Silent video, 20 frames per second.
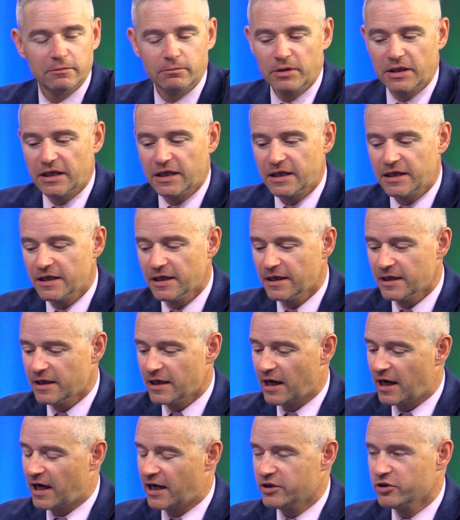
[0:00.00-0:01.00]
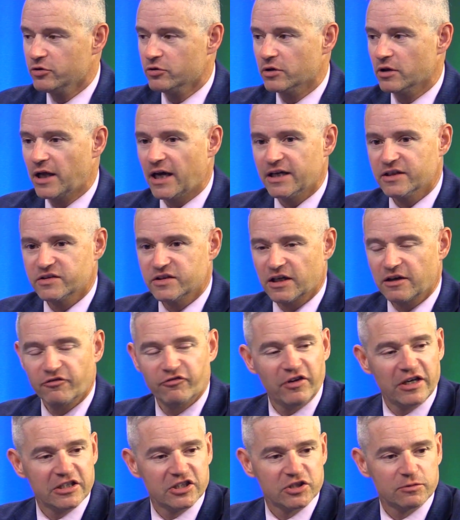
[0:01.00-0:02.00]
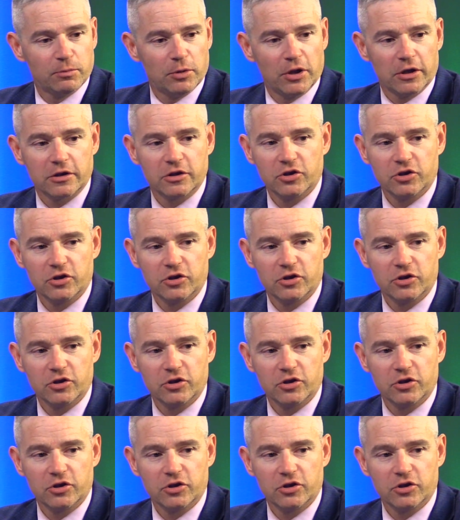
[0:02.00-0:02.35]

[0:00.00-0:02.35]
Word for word: be uh, utilizing Facebook,